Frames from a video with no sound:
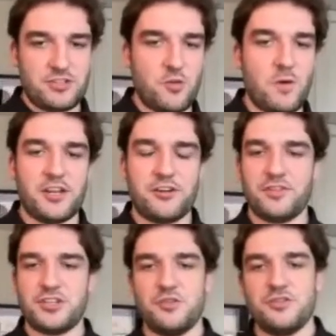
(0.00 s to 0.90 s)
So while
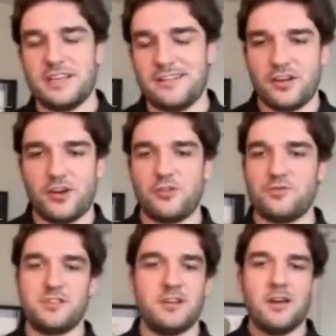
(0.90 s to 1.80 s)
you're reducing
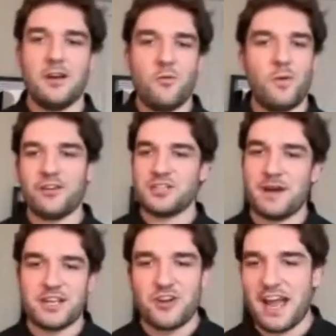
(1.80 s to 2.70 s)
those
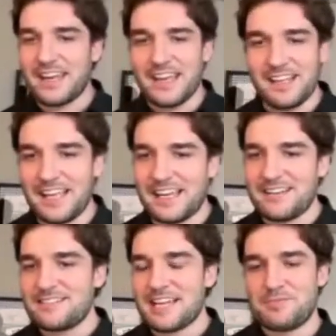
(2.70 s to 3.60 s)
where's my tracking
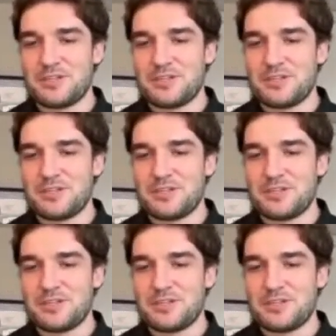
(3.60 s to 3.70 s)
link